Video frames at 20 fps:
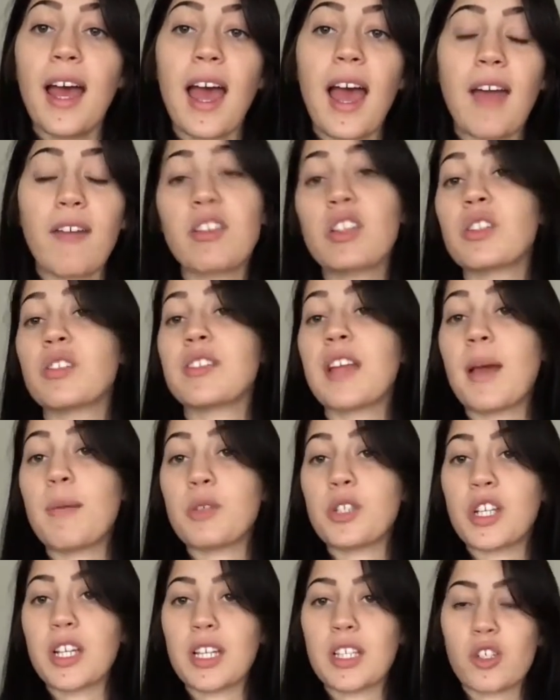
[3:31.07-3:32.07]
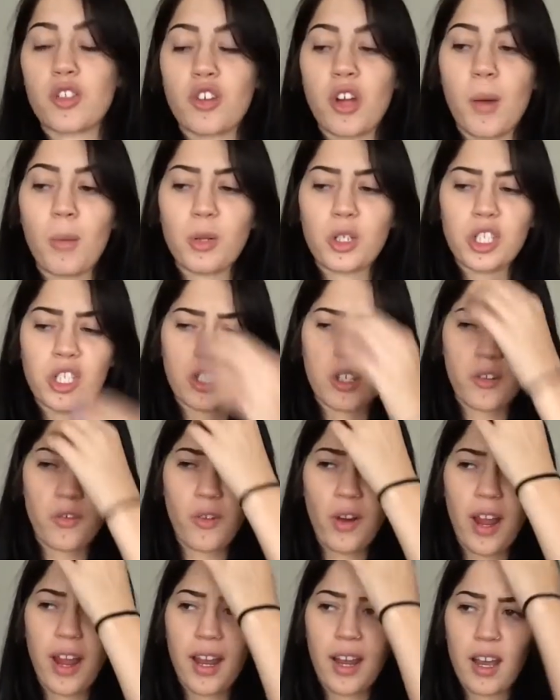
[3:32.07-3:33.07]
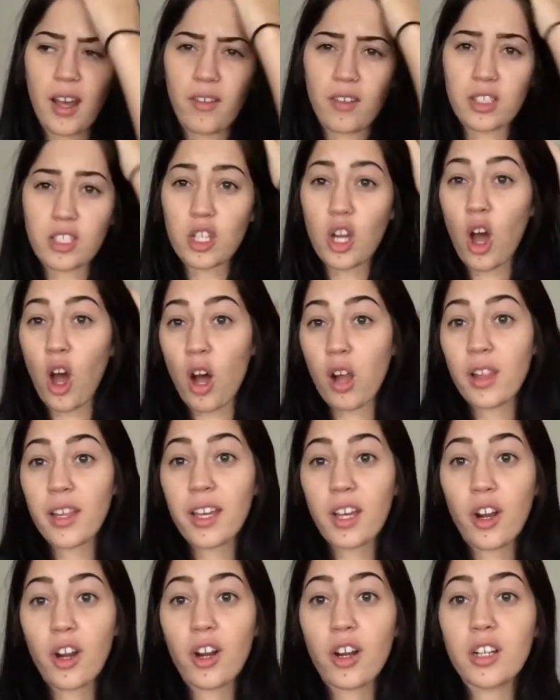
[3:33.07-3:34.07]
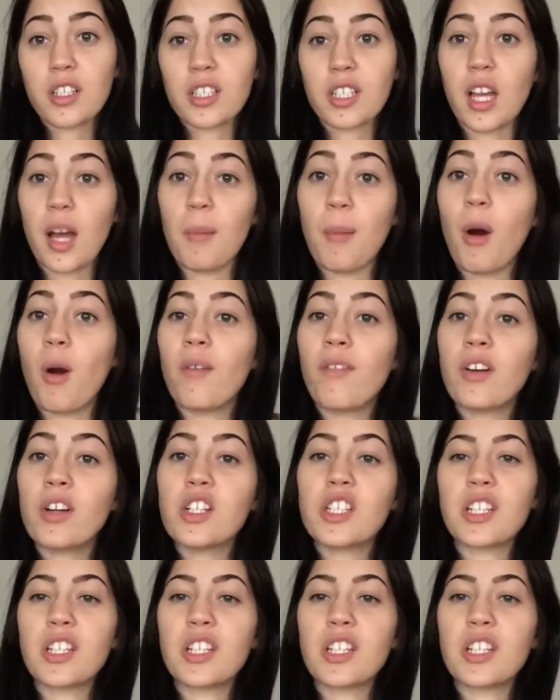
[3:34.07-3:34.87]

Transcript: Every single time she gets in trouble, she's afraid of us calling her to come over.